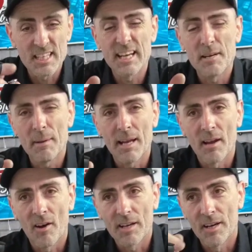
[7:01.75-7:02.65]
So it's a little
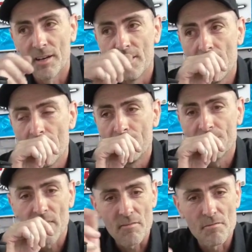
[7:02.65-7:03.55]
bit like a
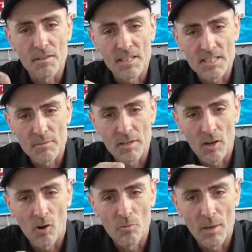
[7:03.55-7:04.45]
Infinity with
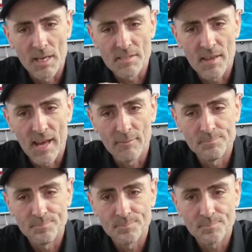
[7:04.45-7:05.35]
the gold piece
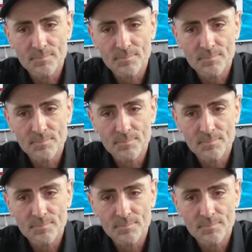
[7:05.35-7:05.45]
there.